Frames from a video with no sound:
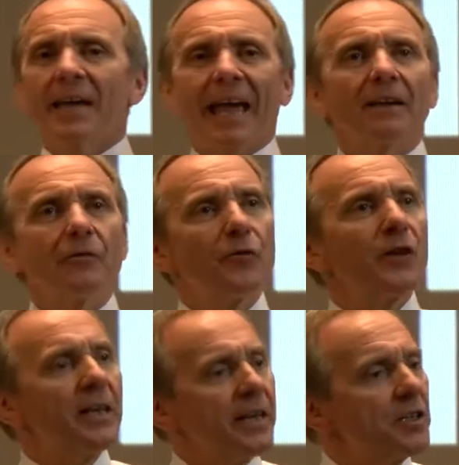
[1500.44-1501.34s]
can
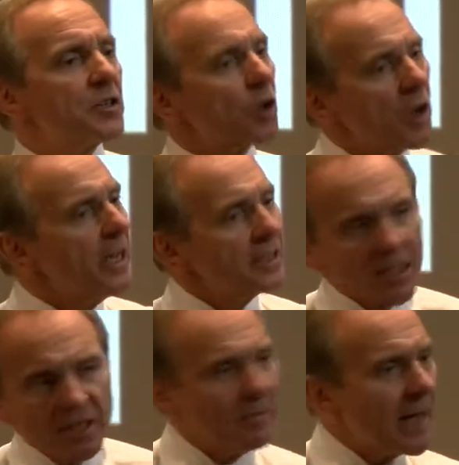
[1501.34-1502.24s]
feel in control, it
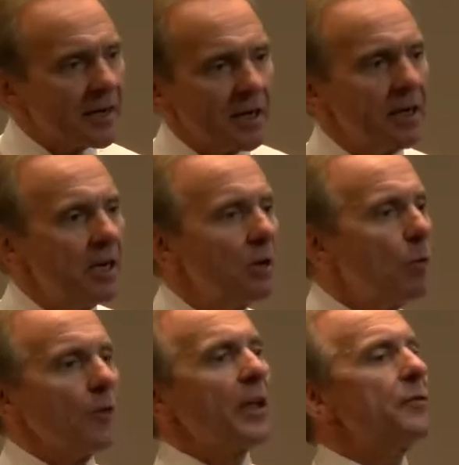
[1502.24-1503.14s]
doesn't matter
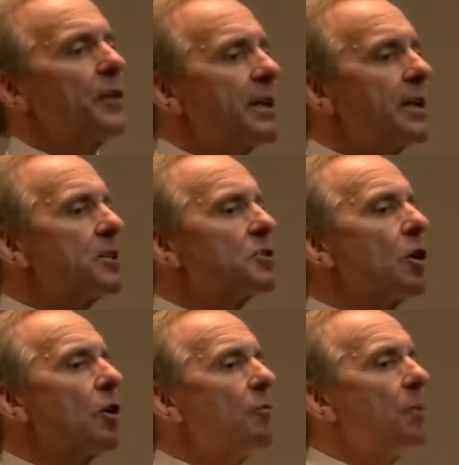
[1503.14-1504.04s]
what they feel in
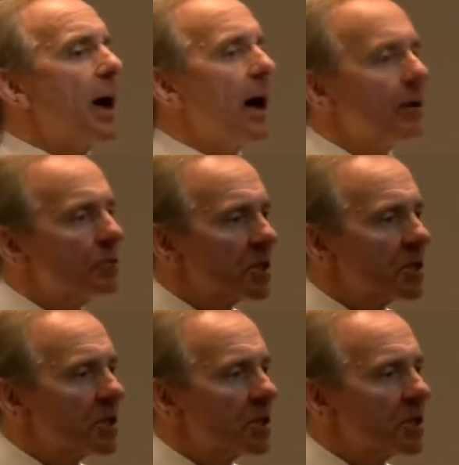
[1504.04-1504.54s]
control of, but our